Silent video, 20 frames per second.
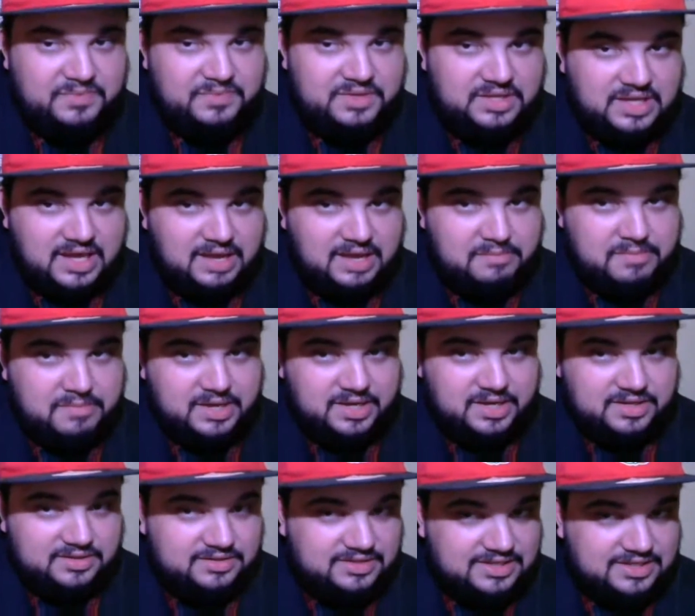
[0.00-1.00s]
Yeah,
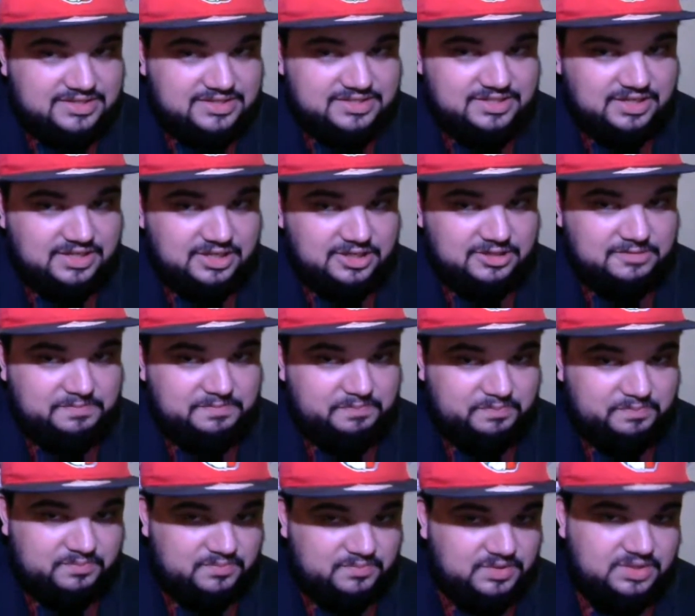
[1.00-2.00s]
man, that's a uh,
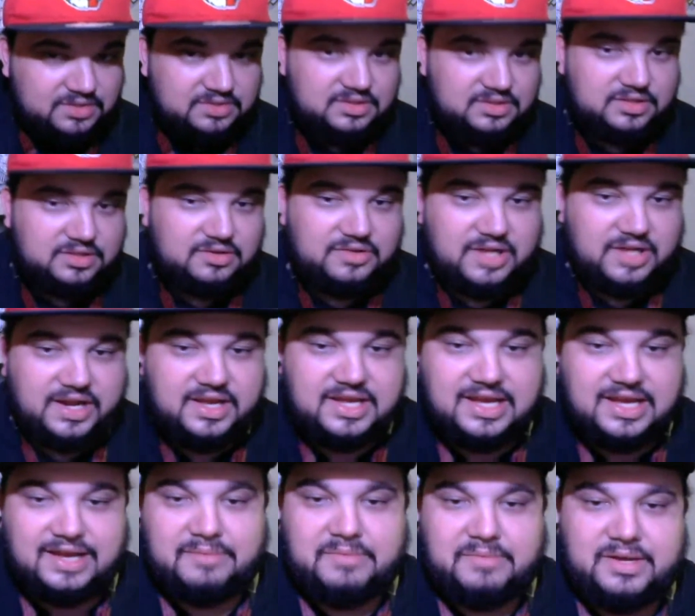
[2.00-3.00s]
little
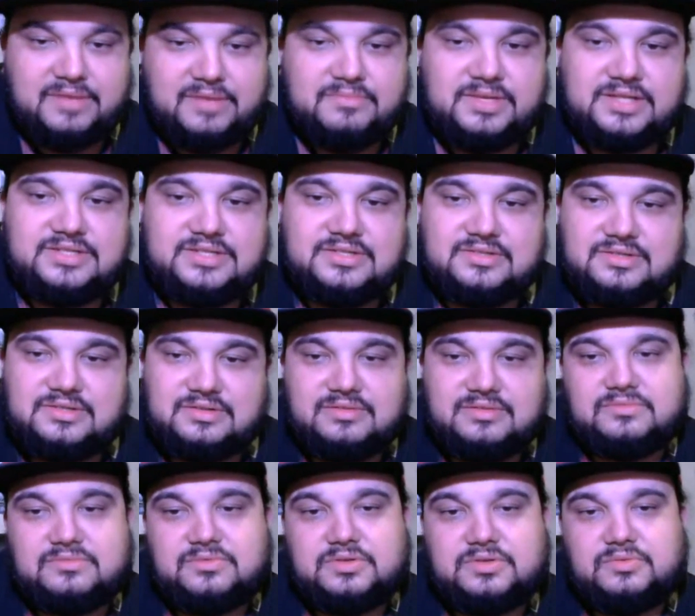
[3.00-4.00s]
nightcap, man. Looks
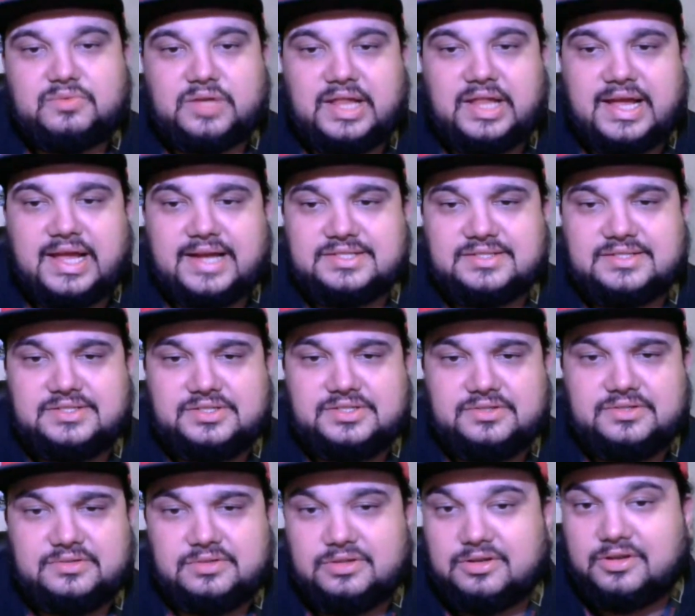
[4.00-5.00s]
relaxes
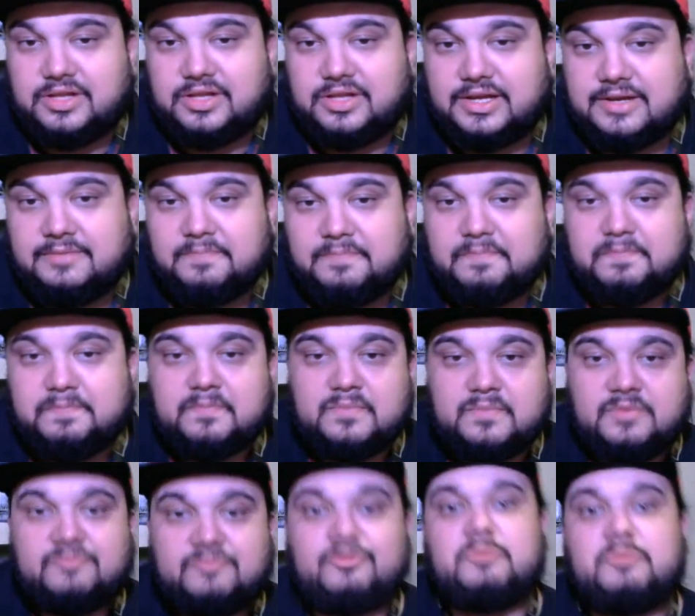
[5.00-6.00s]
you and all that.
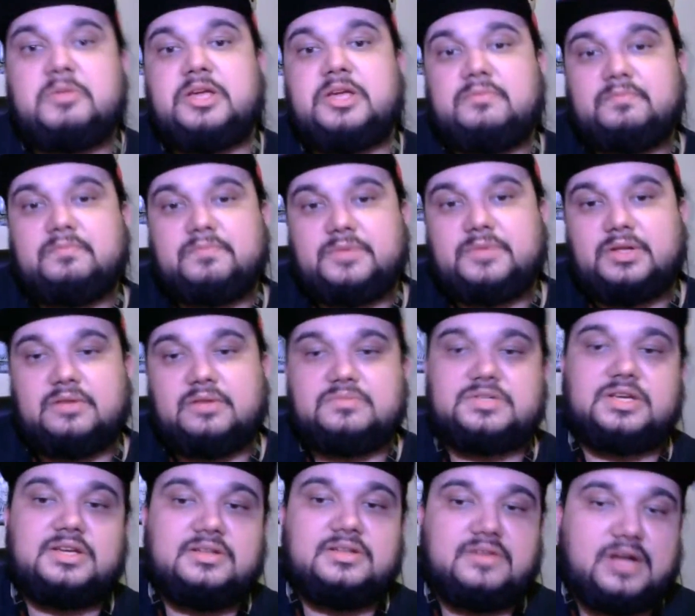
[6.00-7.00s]
For me, you know what I'm
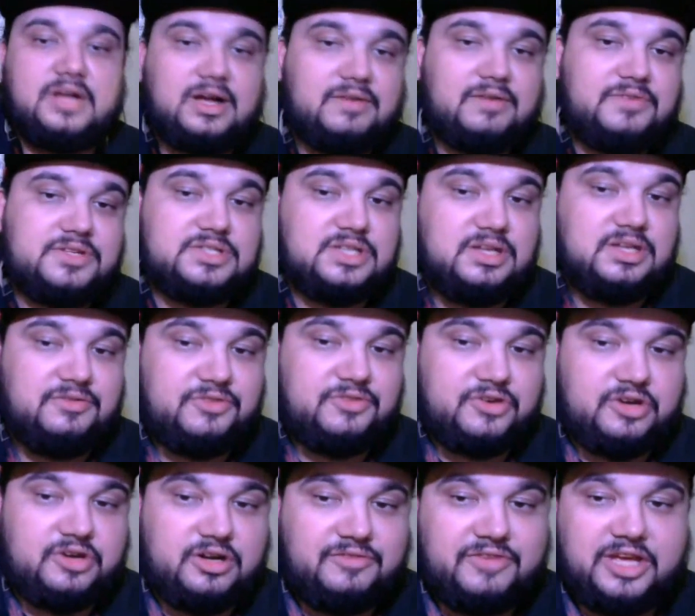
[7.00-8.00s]
saying? Obviously, if
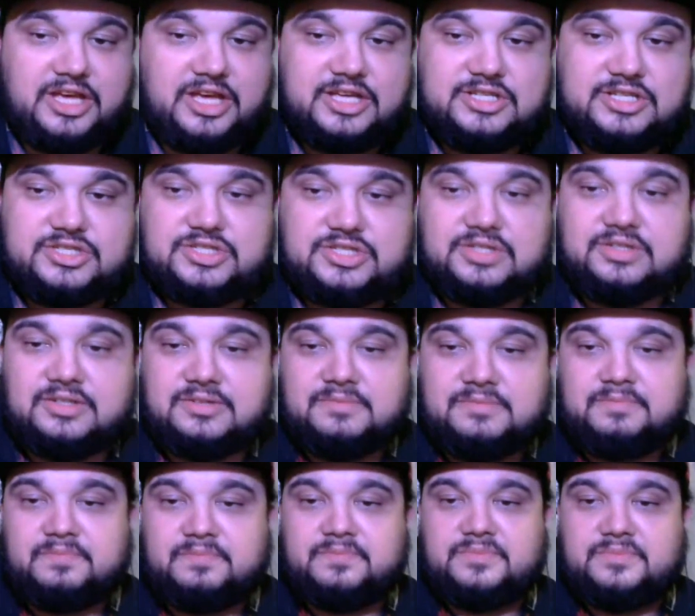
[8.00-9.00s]
you're of age,
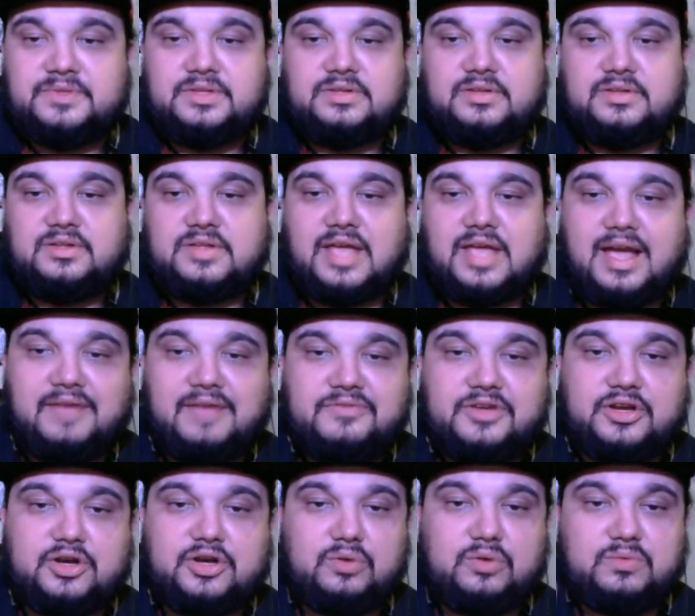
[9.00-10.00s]
have your
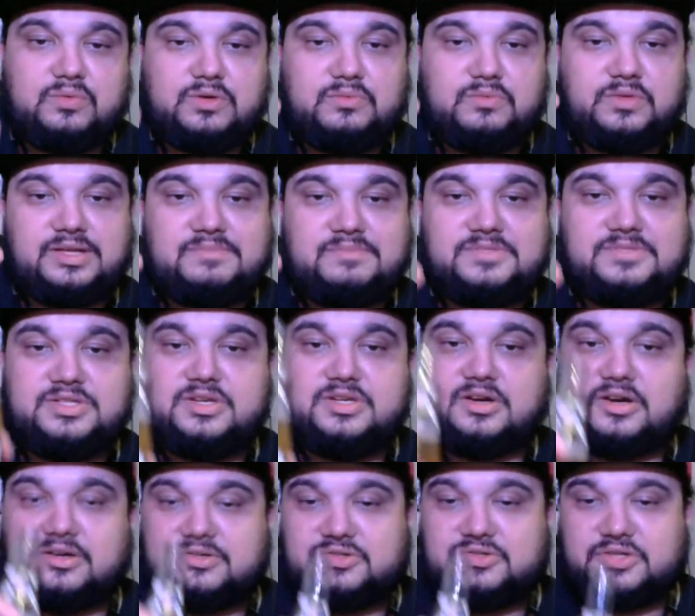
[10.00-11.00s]
cold one with
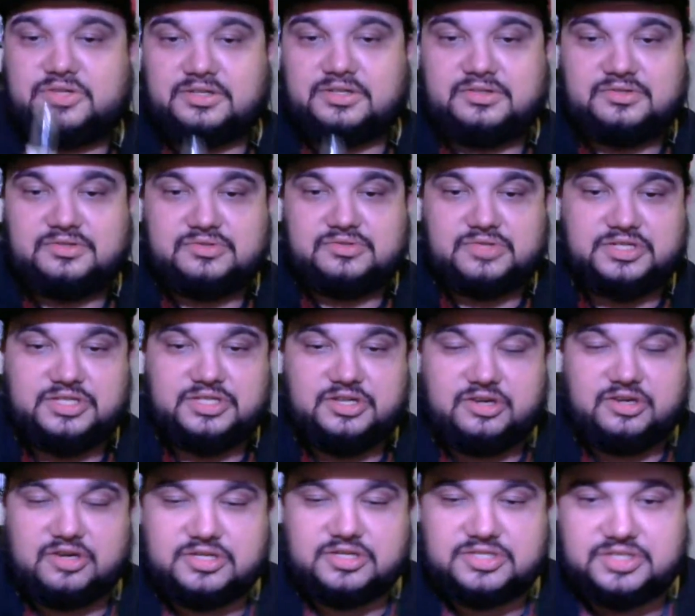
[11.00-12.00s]
MTR, drink drink to your
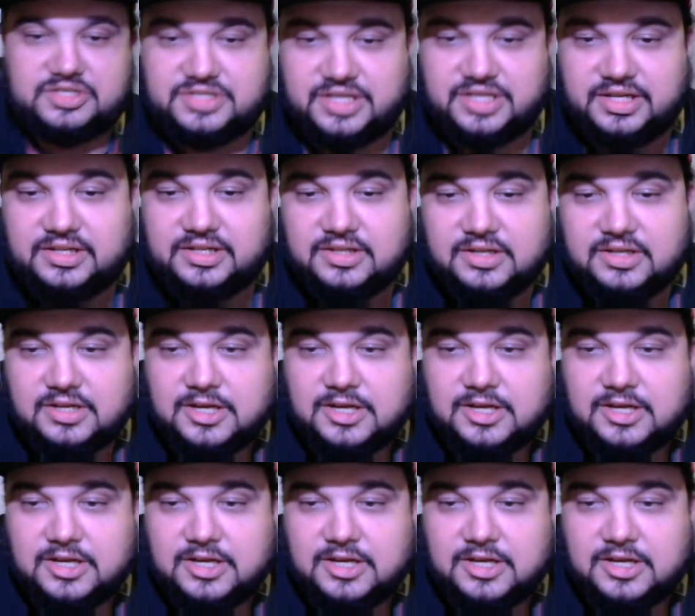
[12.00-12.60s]
heart's content.